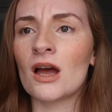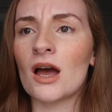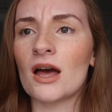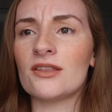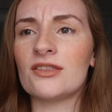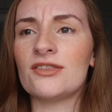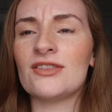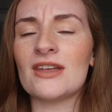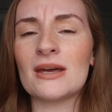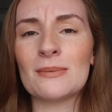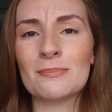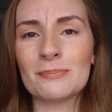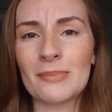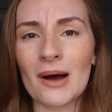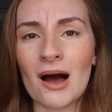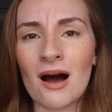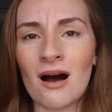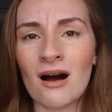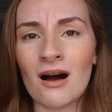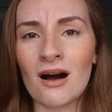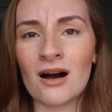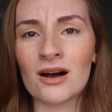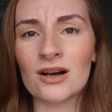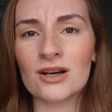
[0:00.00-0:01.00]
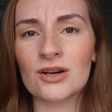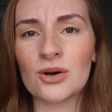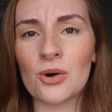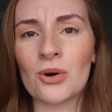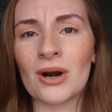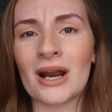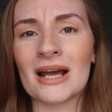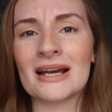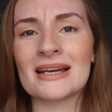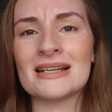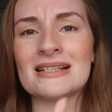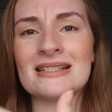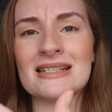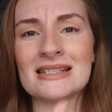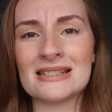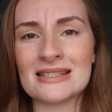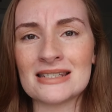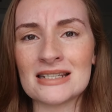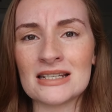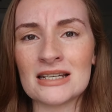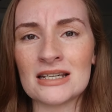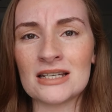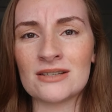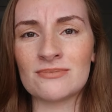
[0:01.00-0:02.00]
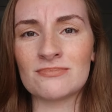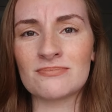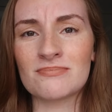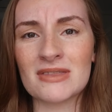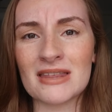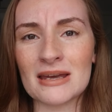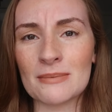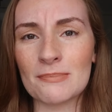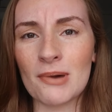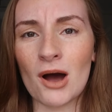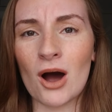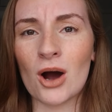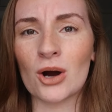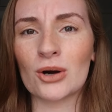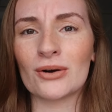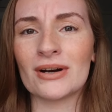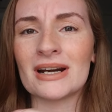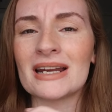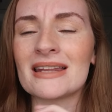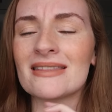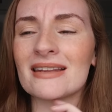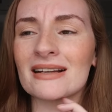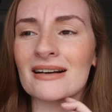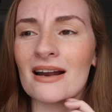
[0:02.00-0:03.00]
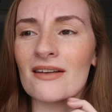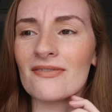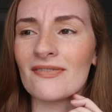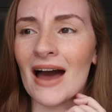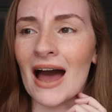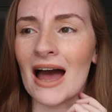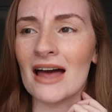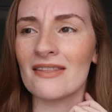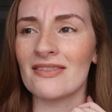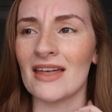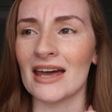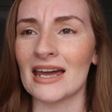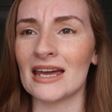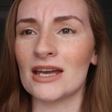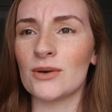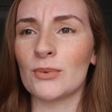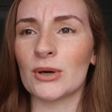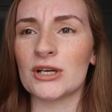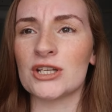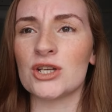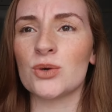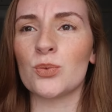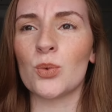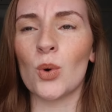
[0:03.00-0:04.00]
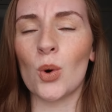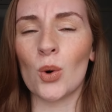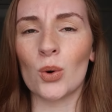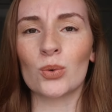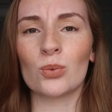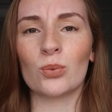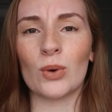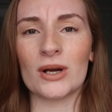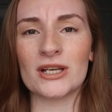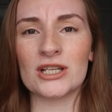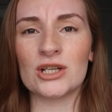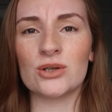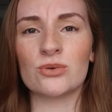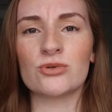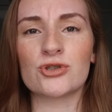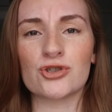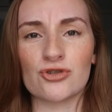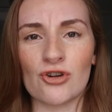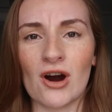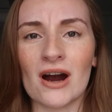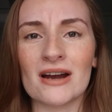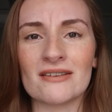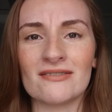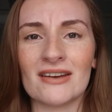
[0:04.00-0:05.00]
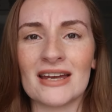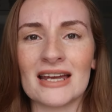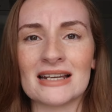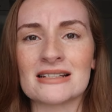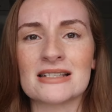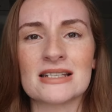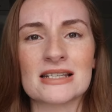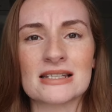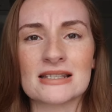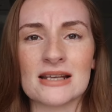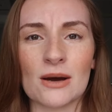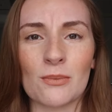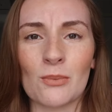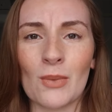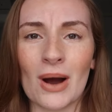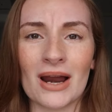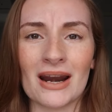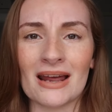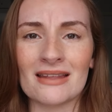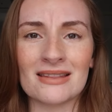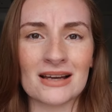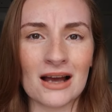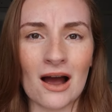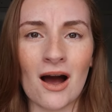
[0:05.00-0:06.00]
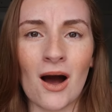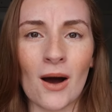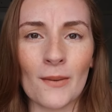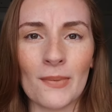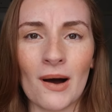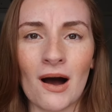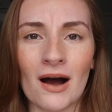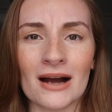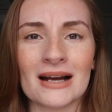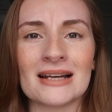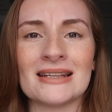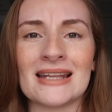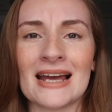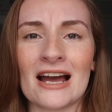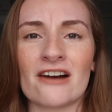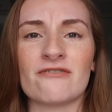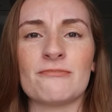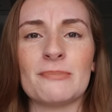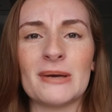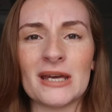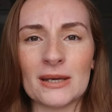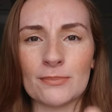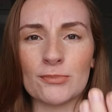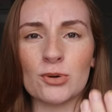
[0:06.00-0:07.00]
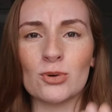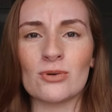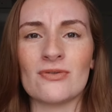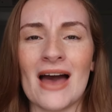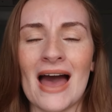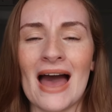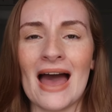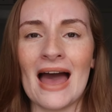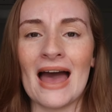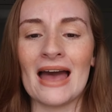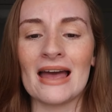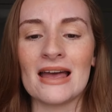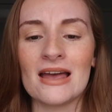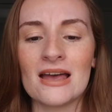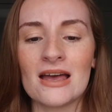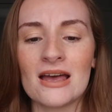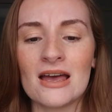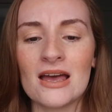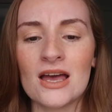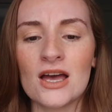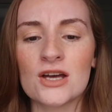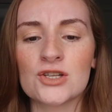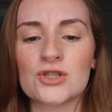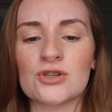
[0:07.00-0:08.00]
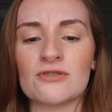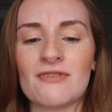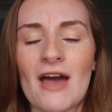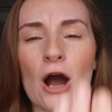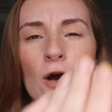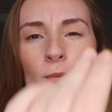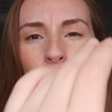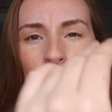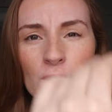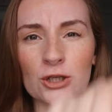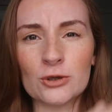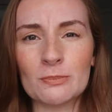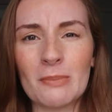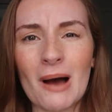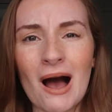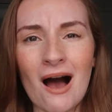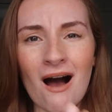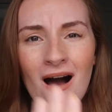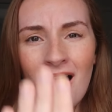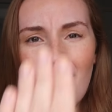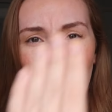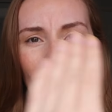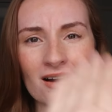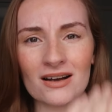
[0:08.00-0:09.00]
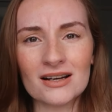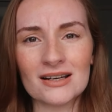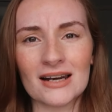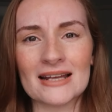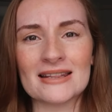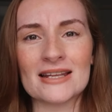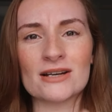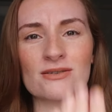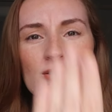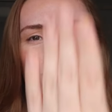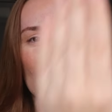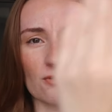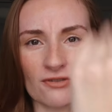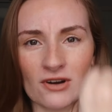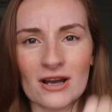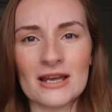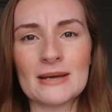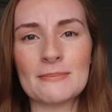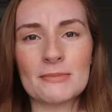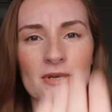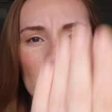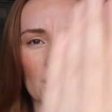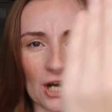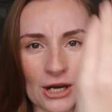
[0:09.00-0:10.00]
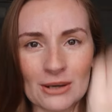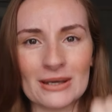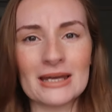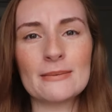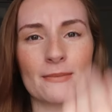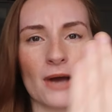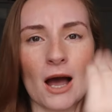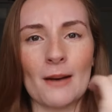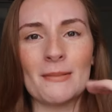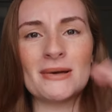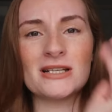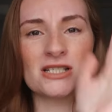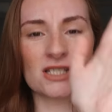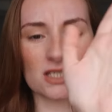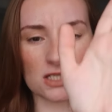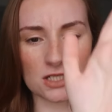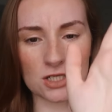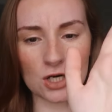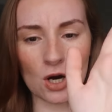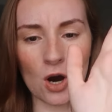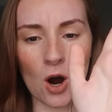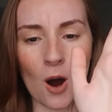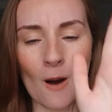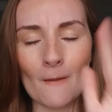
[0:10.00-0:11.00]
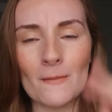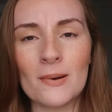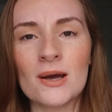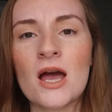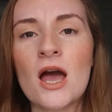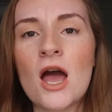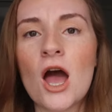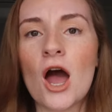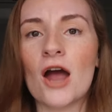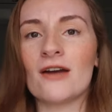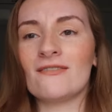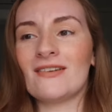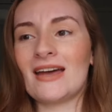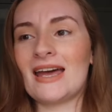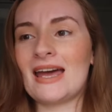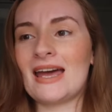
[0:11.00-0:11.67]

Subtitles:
a theme park or like a Disney theme park or anything like that, when you drive into somewhere like the car park, and they have people there sort of helping you park, like they'll sort of keep coming, stop over